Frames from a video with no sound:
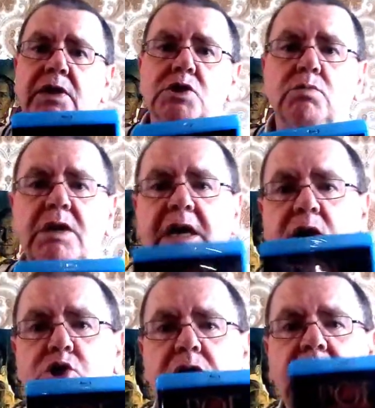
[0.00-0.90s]
this week
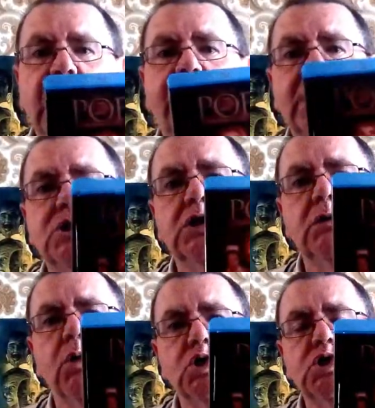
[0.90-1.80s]
actually. I haven't actually
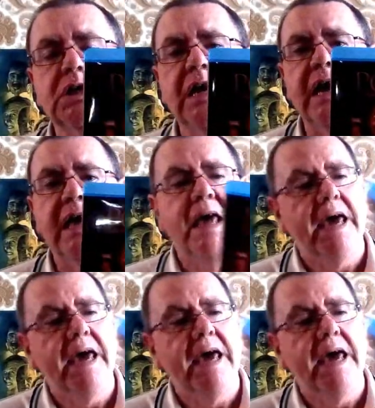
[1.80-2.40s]
watched it yet.